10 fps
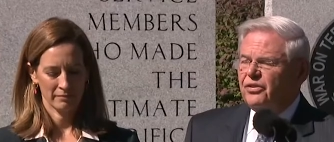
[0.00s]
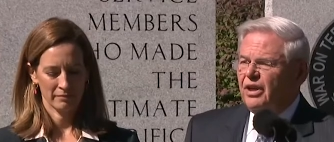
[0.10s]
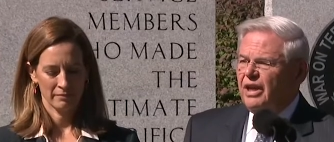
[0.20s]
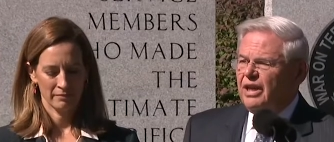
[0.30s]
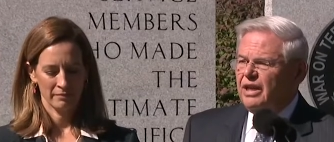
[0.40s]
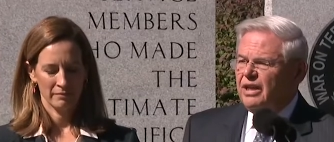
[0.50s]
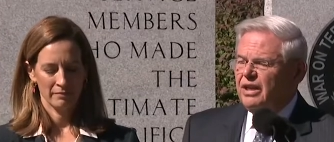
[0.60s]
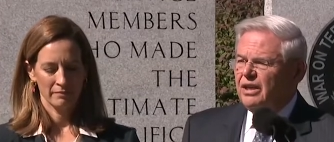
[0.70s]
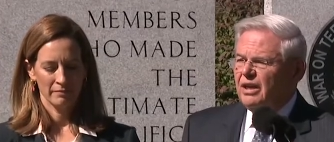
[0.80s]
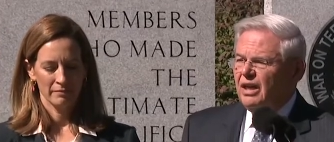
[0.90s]

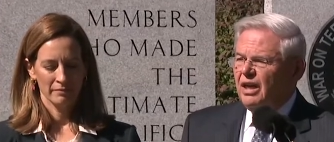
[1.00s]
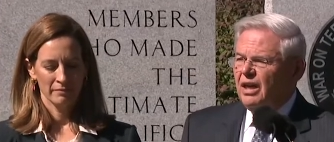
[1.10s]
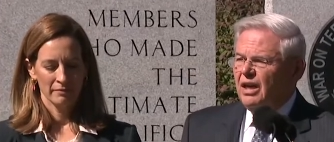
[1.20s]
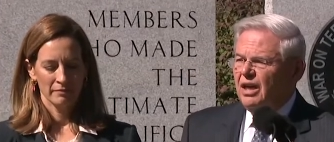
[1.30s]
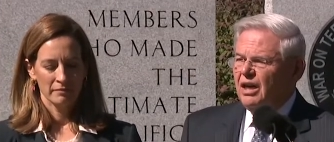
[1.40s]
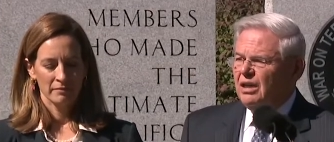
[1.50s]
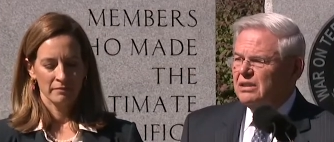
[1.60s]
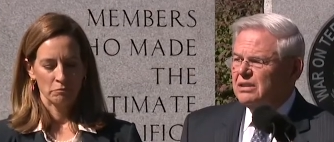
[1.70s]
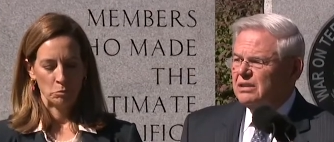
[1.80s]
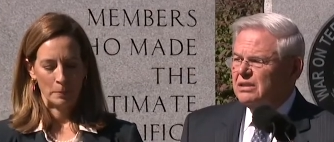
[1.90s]
Speaker 1: one
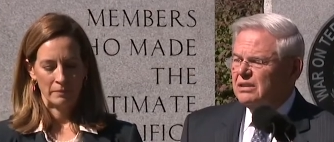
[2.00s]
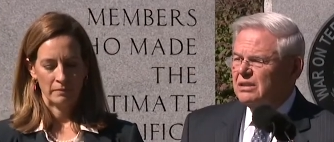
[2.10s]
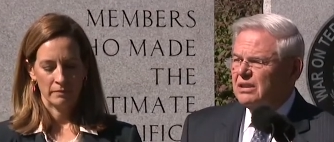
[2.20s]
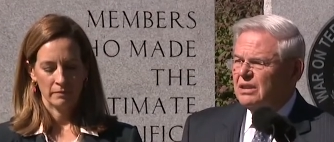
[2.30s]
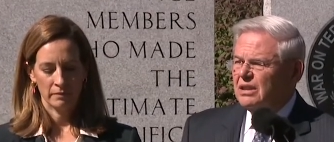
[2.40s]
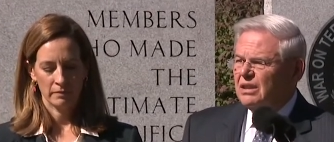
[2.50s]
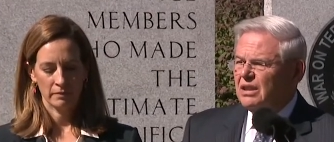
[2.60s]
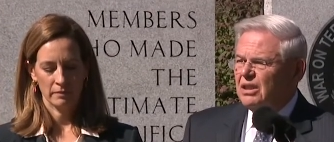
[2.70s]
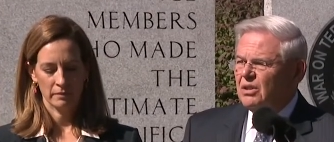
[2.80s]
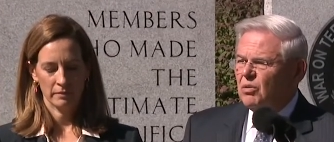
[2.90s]

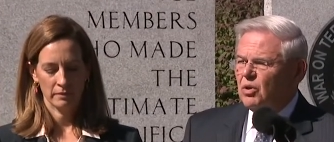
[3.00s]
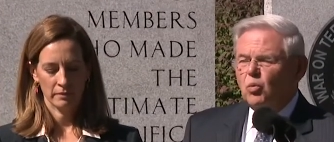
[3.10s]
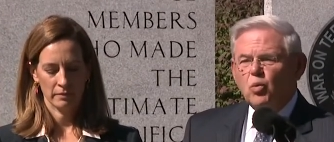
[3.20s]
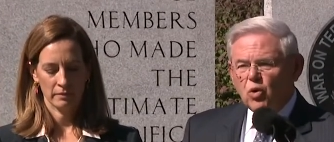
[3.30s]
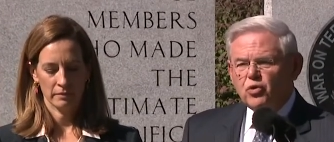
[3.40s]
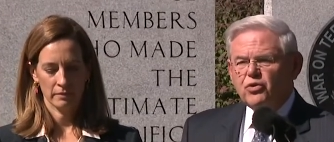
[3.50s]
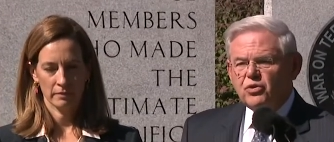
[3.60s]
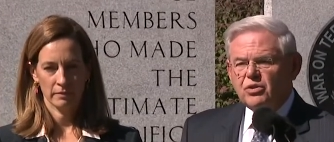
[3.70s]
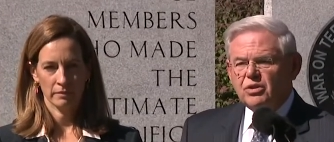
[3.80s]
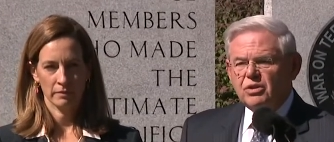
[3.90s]
of the worst
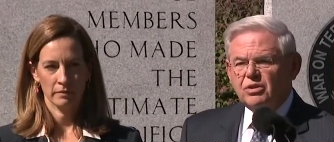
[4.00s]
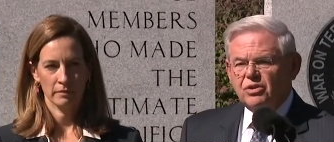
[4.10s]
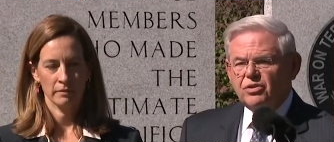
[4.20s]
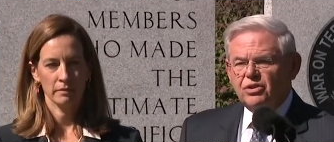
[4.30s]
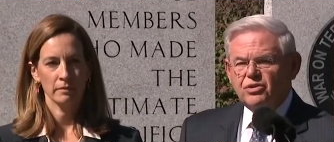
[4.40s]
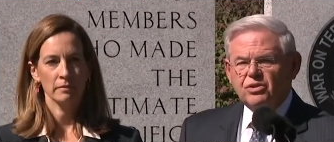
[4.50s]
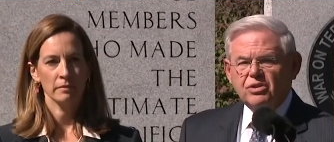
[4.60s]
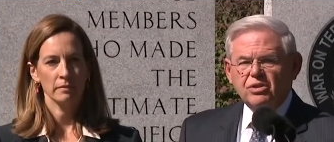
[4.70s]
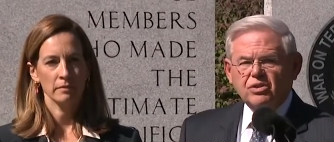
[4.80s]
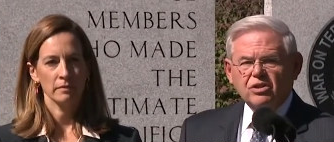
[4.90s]

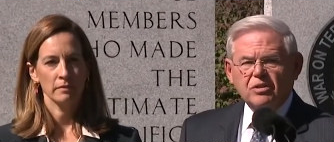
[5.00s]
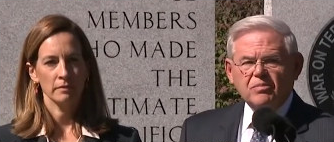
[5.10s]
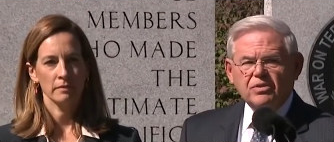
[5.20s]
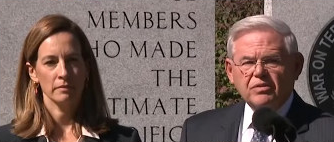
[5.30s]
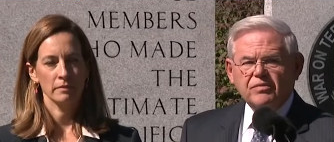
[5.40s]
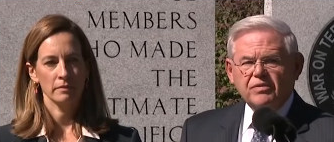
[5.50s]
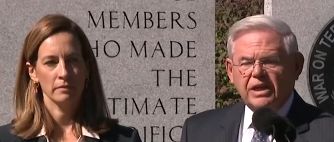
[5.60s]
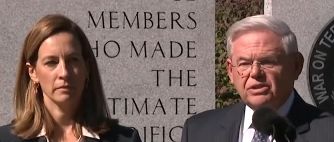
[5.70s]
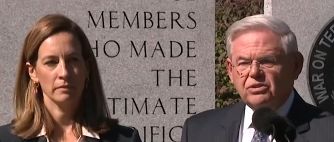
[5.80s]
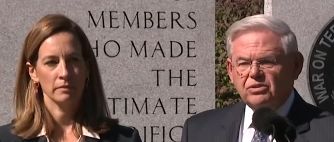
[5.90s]
decisions in terms of
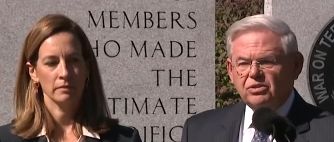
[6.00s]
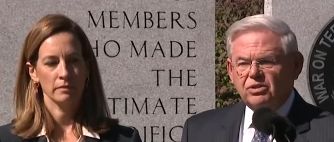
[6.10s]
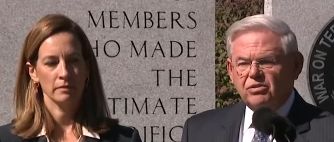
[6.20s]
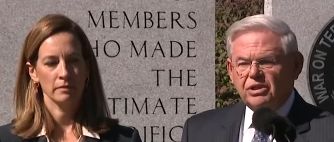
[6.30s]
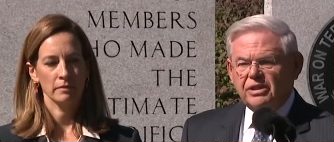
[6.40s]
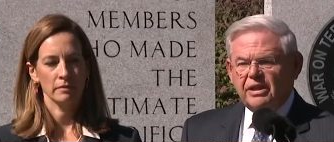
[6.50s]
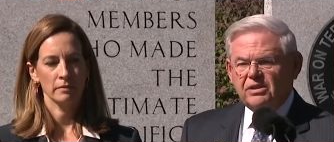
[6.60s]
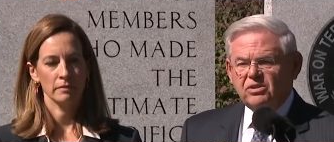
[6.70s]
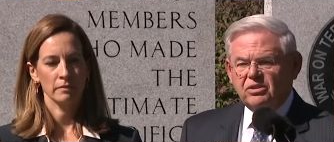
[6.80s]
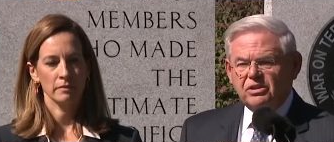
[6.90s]
national security and
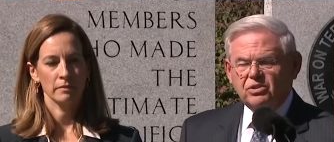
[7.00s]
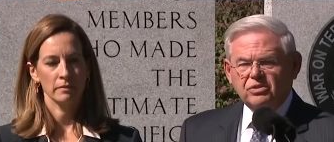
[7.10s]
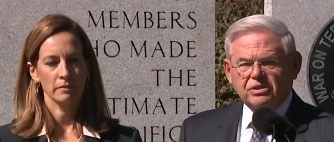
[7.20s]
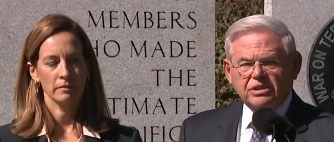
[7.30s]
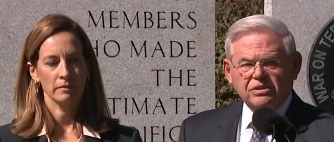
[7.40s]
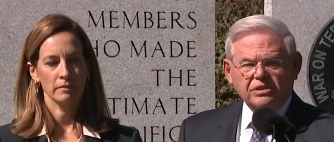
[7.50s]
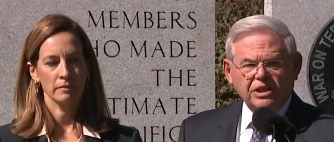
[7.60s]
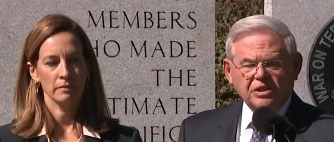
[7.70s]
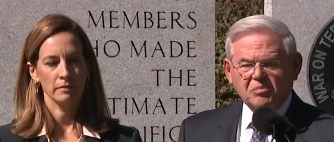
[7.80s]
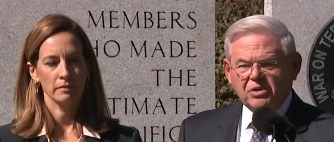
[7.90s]
national interest that has
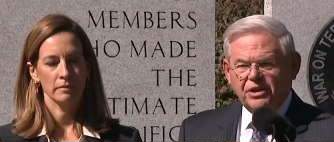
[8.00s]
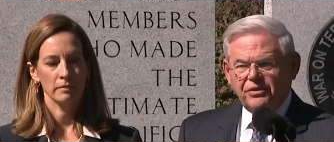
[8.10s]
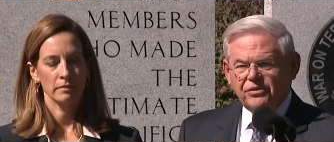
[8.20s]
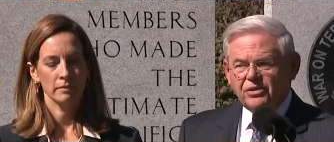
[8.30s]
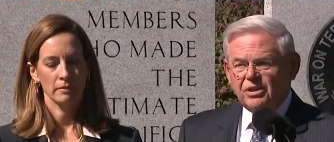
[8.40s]
taken place.